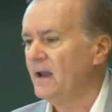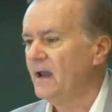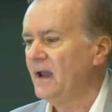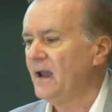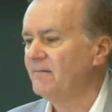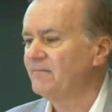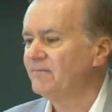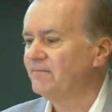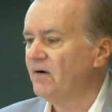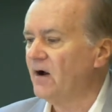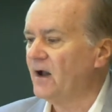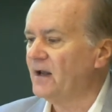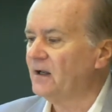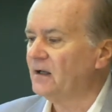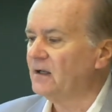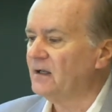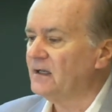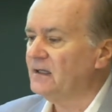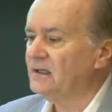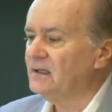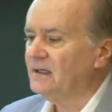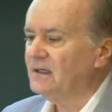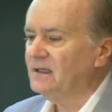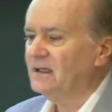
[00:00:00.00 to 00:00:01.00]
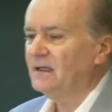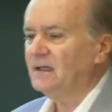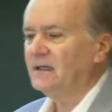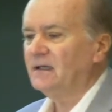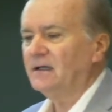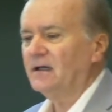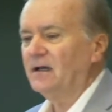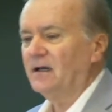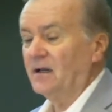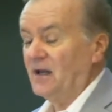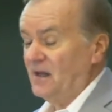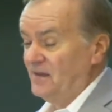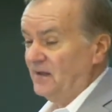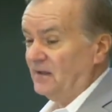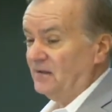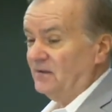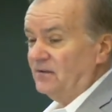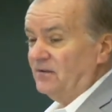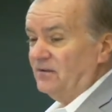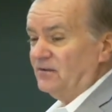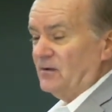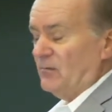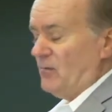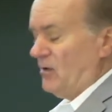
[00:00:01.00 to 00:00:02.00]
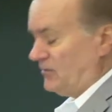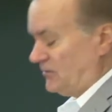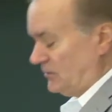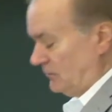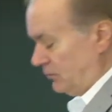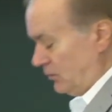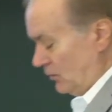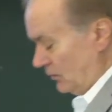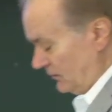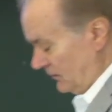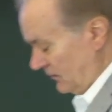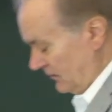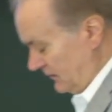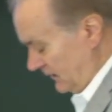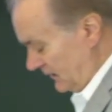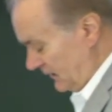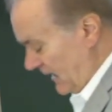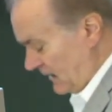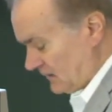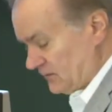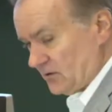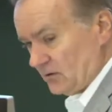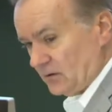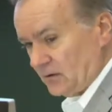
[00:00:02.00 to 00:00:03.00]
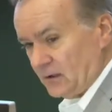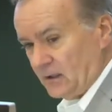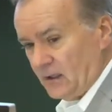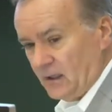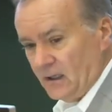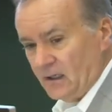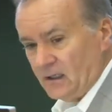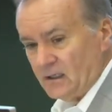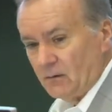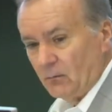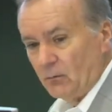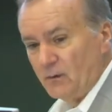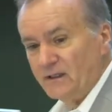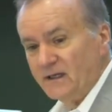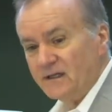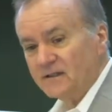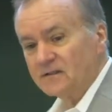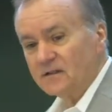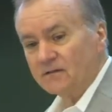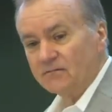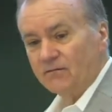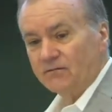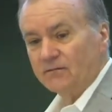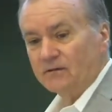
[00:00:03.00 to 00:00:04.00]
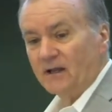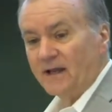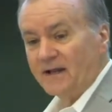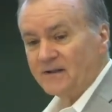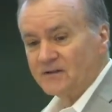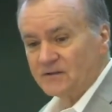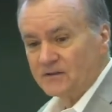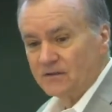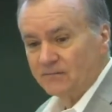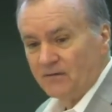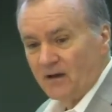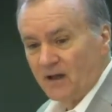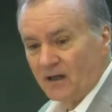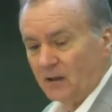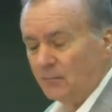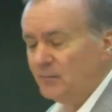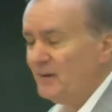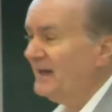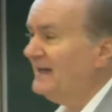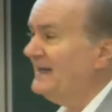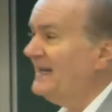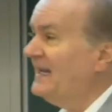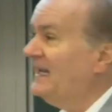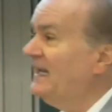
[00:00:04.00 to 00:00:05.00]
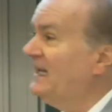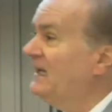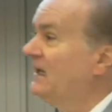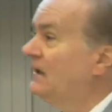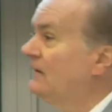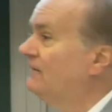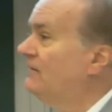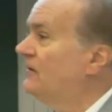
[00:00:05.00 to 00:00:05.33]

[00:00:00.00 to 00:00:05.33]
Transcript: And finally, and I think this is the most important thing actually, we need to let's develop an ear